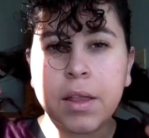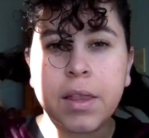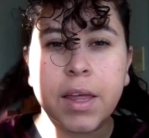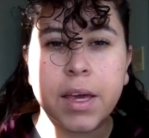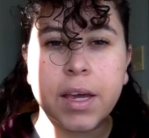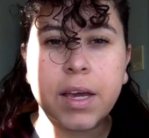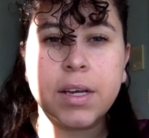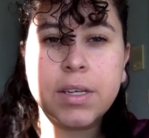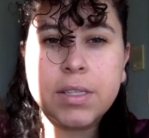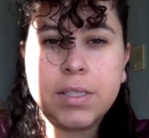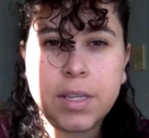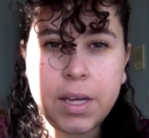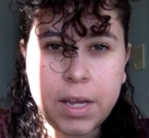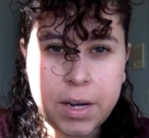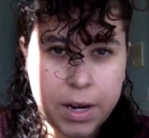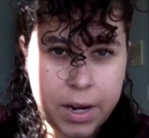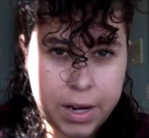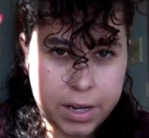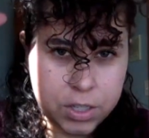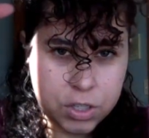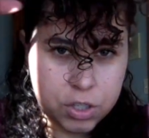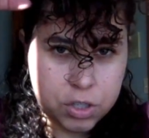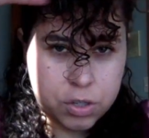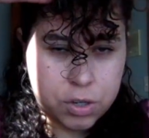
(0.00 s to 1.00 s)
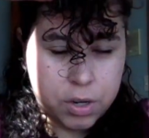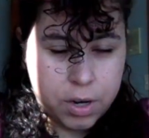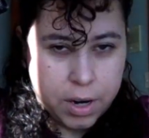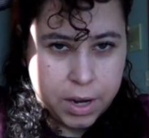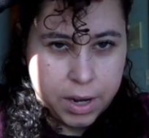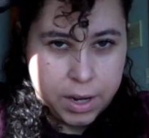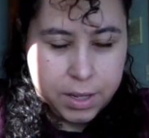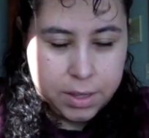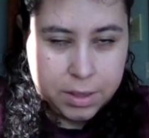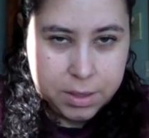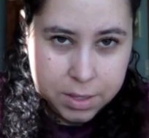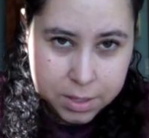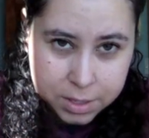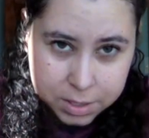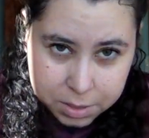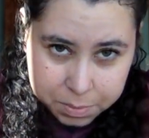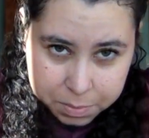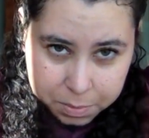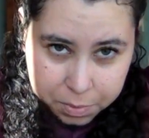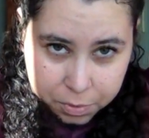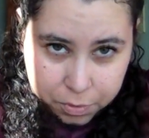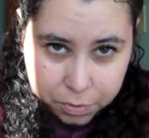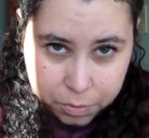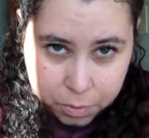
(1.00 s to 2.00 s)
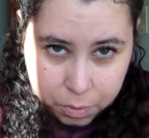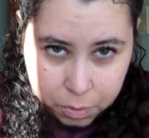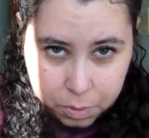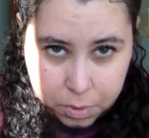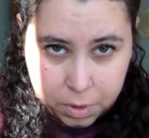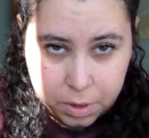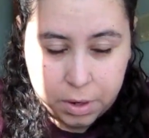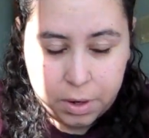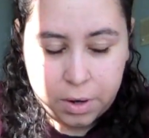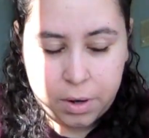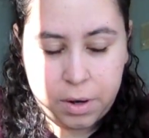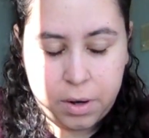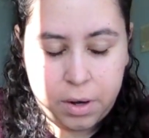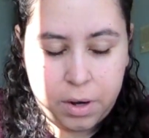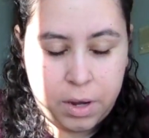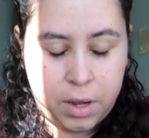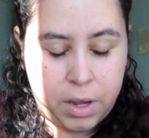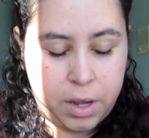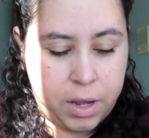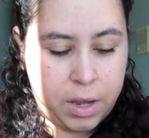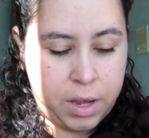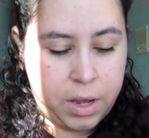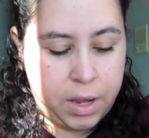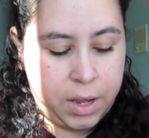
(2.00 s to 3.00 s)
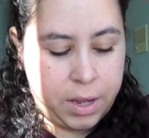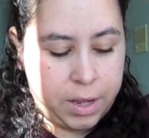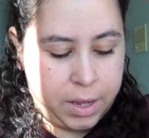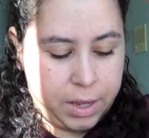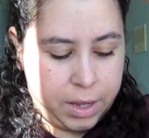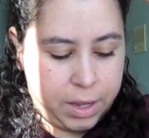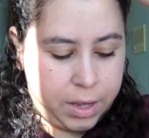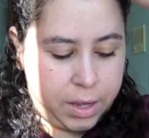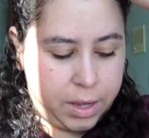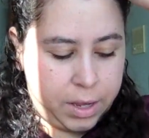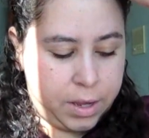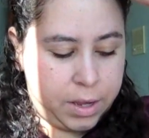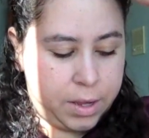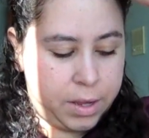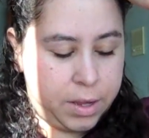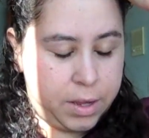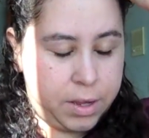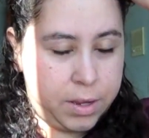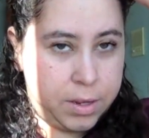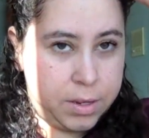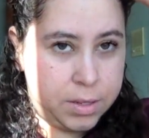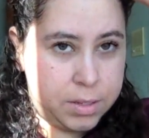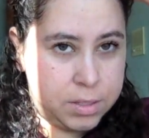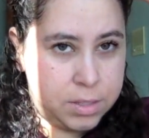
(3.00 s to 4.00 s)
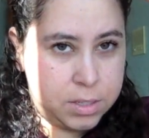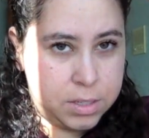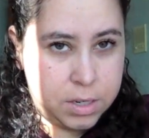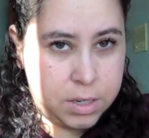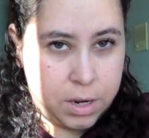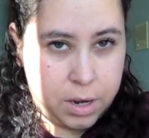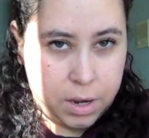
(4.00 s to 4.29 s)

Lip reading: like I said, I tried this before and